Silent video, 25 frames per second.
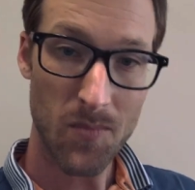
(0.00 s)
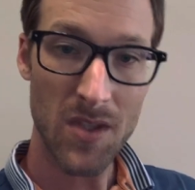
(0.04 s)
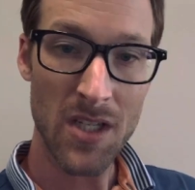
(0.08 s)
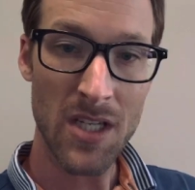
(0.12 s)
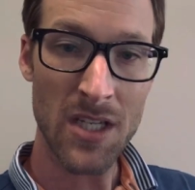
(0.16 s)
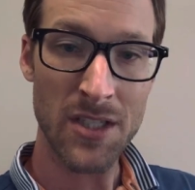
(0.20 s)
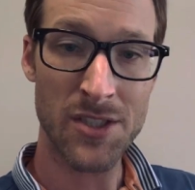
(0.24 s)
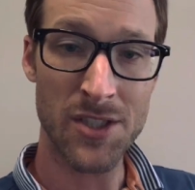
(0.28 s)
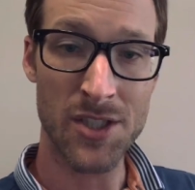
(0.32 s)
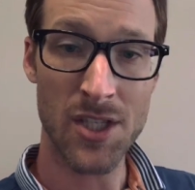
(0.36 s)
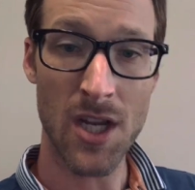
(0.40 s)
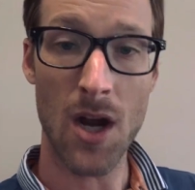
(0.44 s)

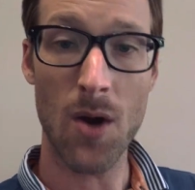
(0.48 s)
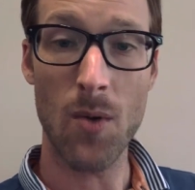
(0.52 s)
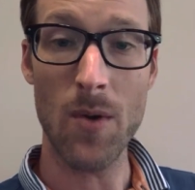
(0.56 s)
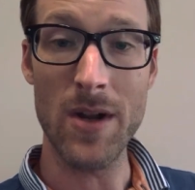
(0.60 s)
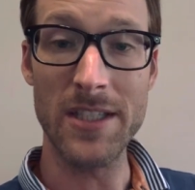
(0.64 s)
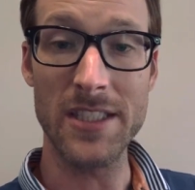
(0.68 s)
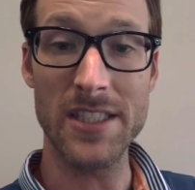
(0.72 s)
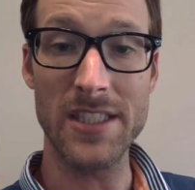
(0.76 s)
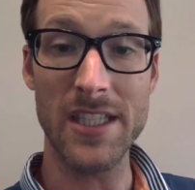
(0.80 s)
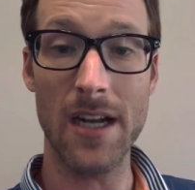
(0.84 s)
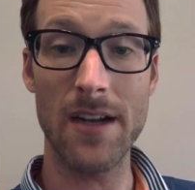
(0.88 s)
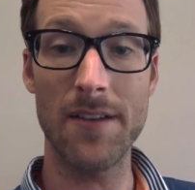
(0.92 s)
So
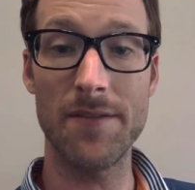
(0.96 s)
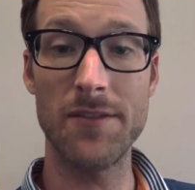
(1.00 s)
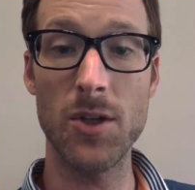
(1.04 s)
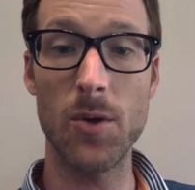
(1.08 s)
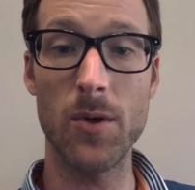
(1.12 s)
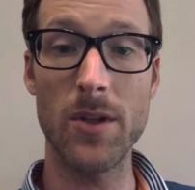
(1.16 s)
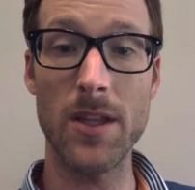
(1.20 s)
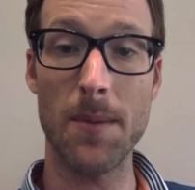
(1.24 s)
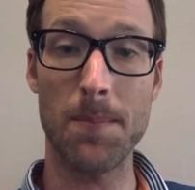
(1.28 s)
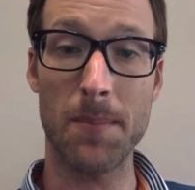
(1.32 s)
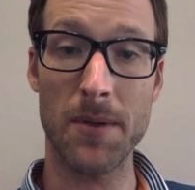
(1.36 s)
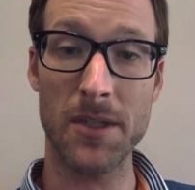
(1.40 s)
instead of
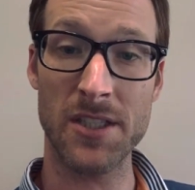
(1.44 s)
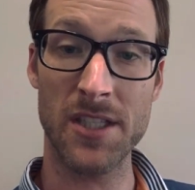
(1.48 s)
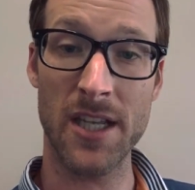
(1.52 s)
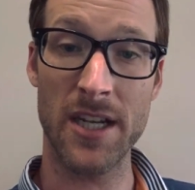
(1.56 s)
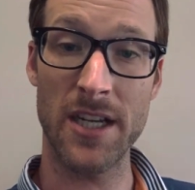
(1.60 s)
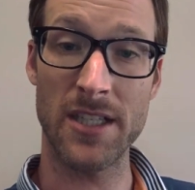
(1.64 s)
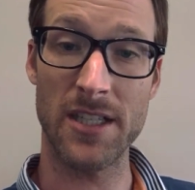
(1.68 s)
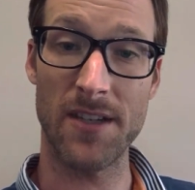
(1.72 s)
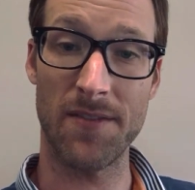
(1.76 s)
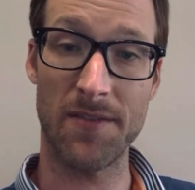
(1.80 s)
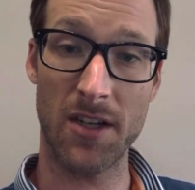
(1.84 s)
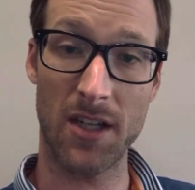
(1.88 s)
doing the
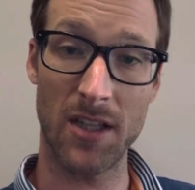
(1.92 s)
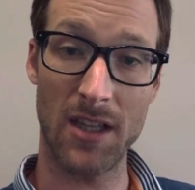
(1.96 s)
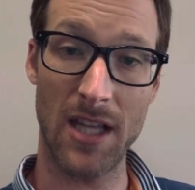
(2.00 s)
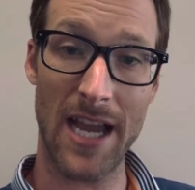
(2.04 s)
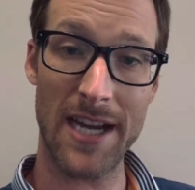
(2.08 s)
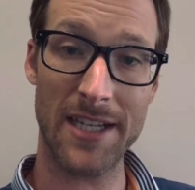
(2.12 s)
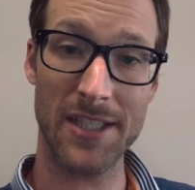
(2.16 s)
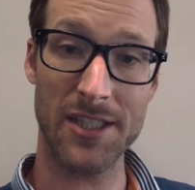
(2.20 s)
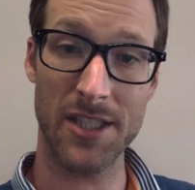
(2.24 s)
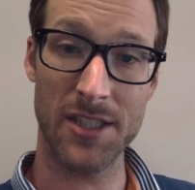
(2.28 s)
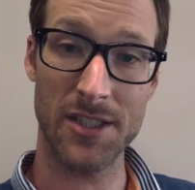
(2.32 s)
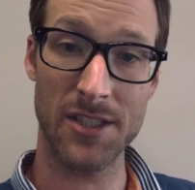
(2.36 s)
percentage of
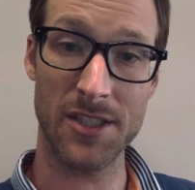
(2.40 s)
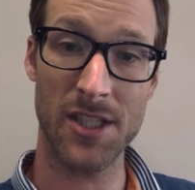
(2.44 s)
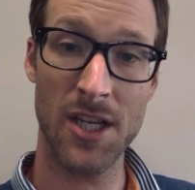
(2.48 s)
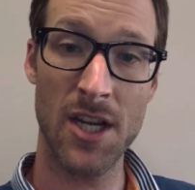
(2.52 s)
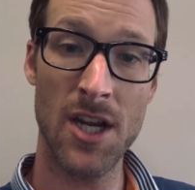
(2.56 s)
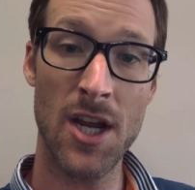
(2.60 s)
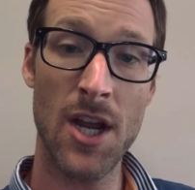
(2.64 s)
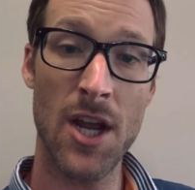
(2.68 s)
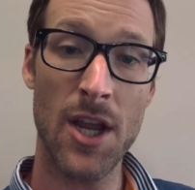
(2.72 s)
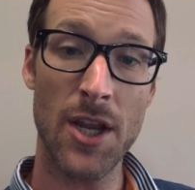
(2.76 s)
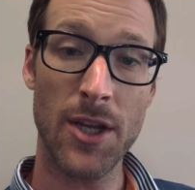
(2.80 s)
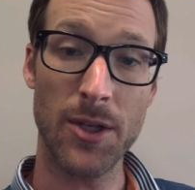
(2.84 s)
collections,
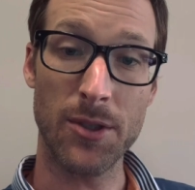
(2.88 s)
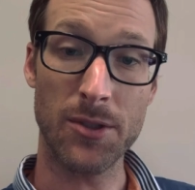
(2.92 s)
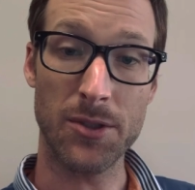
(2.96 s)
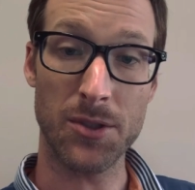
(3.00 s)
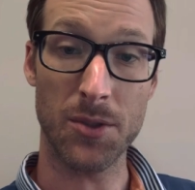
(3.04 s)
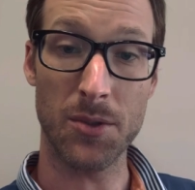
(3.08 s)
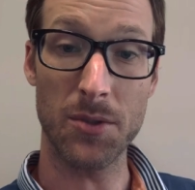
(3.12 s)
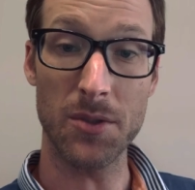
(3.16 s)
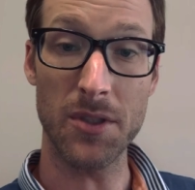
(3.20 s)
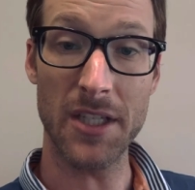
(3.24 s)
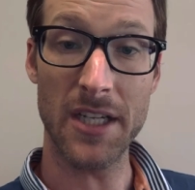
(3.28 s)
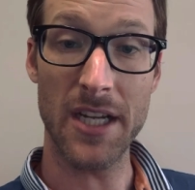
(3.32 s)
you're
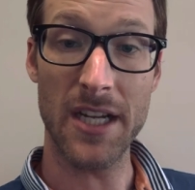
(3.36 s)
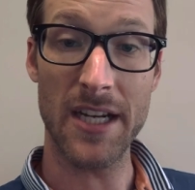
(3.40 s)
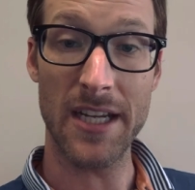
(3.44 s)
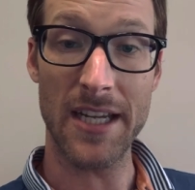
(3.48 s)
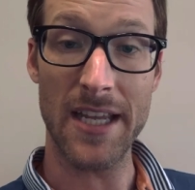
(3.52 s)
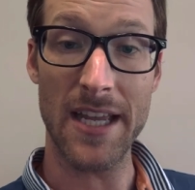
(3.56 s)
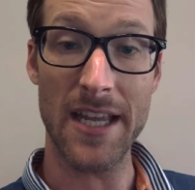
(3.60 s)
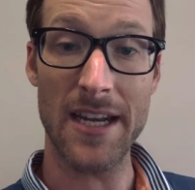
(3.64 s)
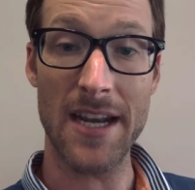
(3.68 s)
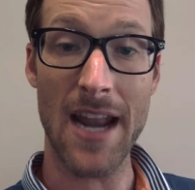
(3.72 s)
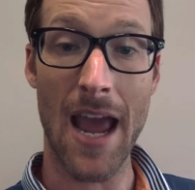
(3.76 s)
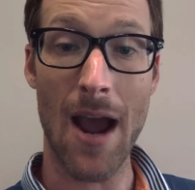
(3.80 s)
truly going to
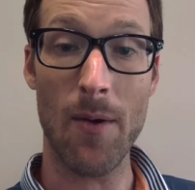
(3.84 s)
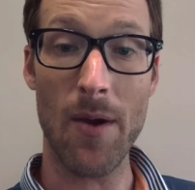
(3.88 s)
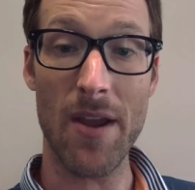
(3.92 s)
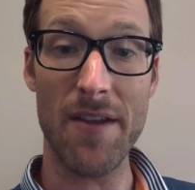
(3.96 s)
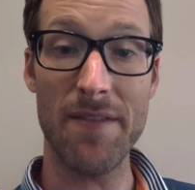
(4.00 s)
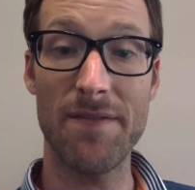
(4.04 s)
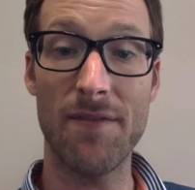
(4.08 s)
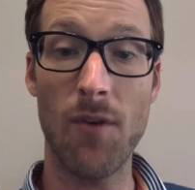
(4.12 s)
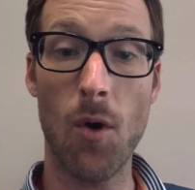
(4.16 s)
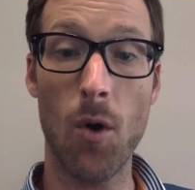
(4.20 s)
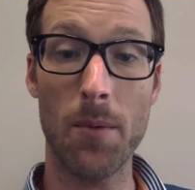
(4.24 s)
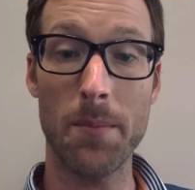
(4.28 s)
get now a
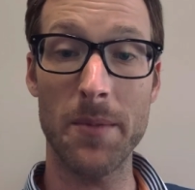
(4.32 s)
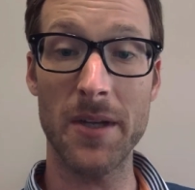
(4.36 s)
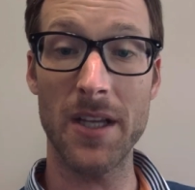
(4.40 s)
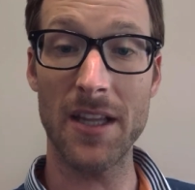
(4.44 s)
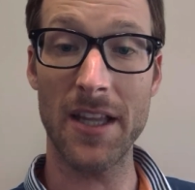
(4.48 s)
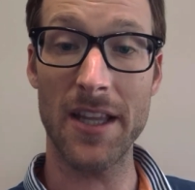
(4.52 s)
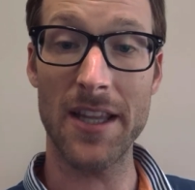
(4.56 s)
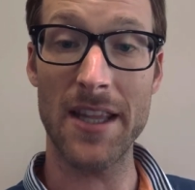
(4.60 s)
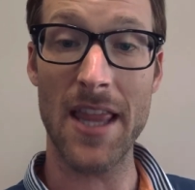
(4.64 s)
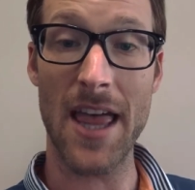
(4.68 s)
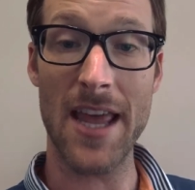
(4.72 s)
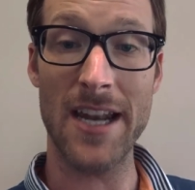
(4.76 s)

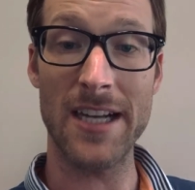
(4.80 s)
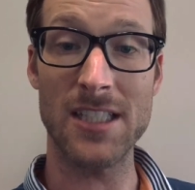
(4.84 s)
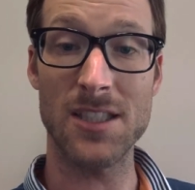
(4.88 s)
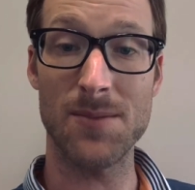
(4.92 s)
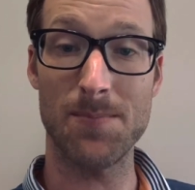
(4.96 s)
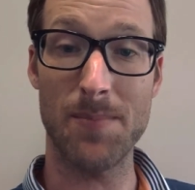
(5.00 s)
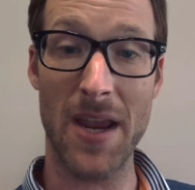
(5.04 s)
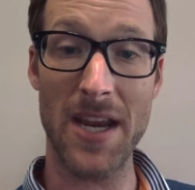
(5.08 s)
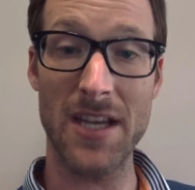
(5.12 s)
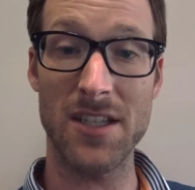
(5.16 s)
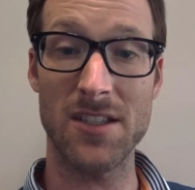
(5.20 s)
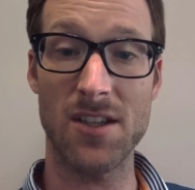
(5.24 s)
formula that is
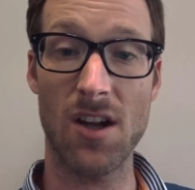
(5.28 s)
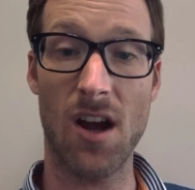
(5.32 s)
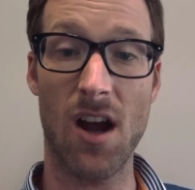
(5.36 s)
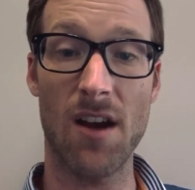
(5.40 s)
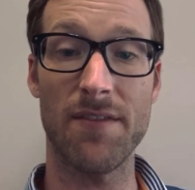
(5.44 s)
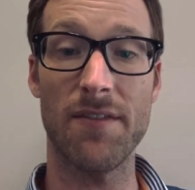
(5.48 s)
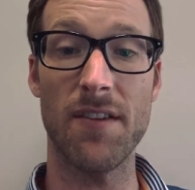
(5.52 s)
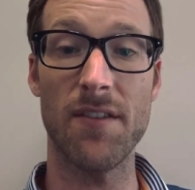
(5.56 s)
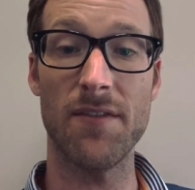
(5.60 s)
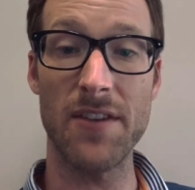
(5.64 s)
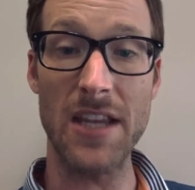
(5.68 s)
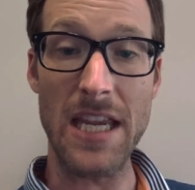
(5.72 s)
based
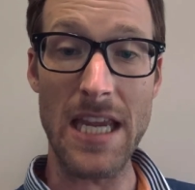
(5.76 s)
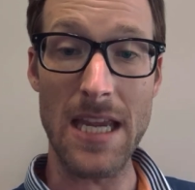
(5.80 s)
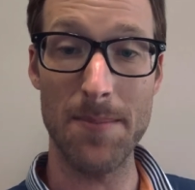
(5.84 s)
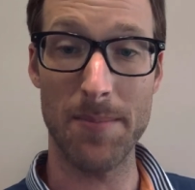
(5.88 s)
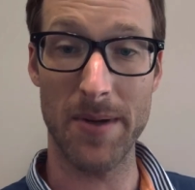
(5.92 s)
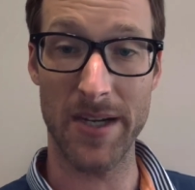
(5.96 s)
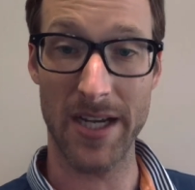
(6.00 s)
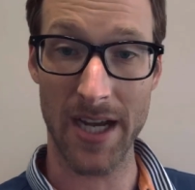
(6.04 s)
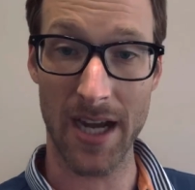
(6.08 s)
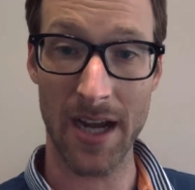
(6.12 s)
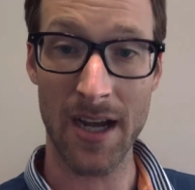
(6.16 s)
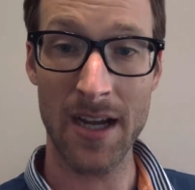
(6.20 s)
off of
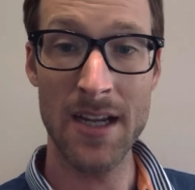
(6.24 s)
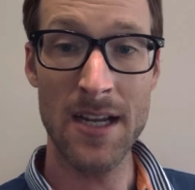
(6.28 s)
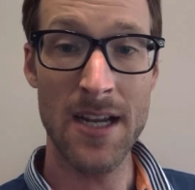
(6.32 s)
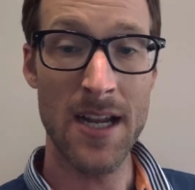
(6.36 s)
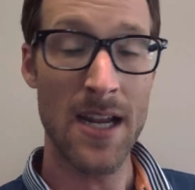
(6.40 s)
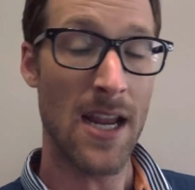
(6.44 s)
EBITDA.